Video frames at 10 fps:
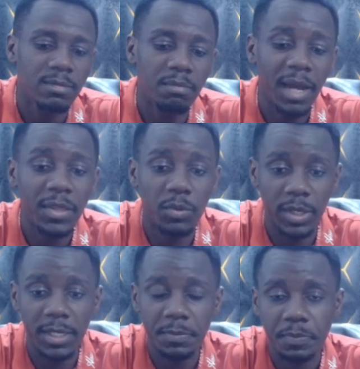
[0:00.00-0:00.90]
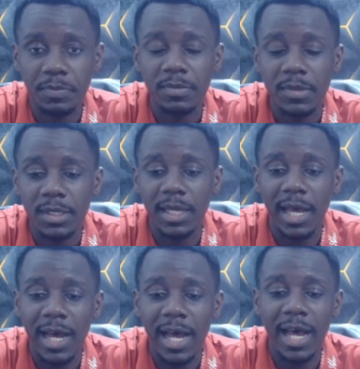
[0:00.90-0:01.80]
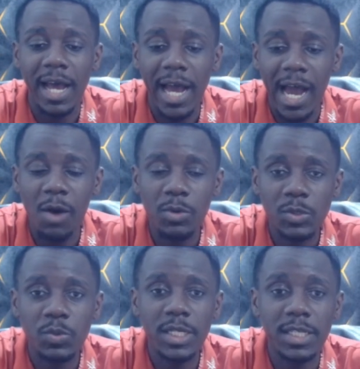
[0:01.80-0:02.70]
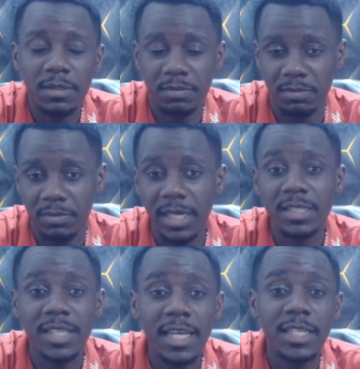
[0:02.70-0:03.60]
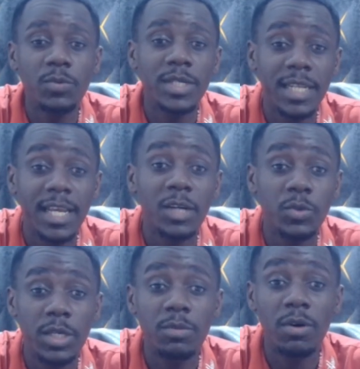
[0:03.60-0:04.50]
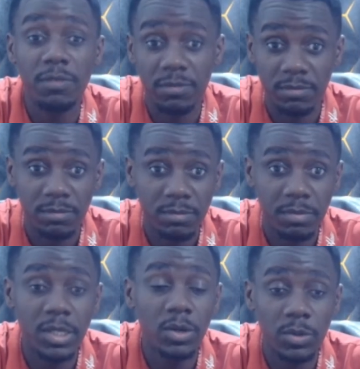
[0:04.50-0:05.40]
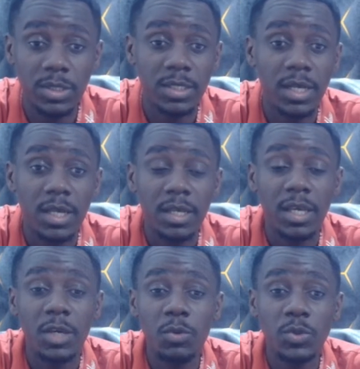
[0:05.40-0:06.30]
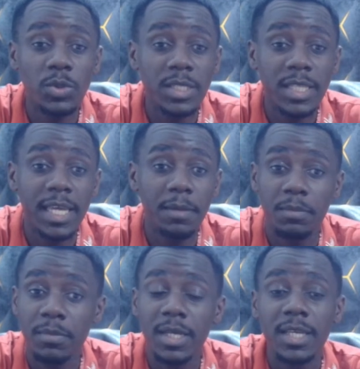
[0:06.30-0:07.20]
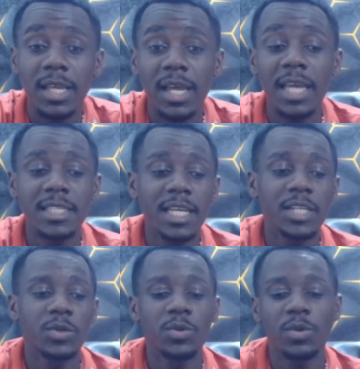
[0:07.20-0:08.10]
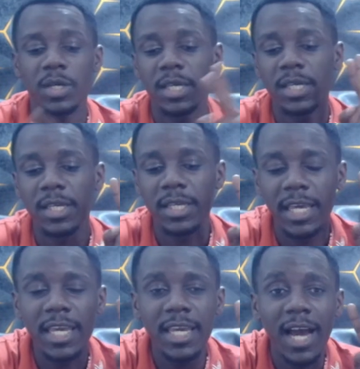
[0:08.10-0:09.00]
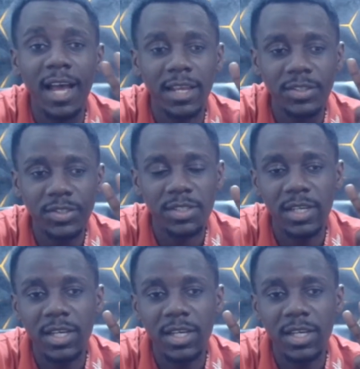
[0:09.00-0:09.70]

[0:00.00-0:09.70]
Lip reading: By the way, I was really excited when Ten Hag took him off because he was not in the game. I tell you, he has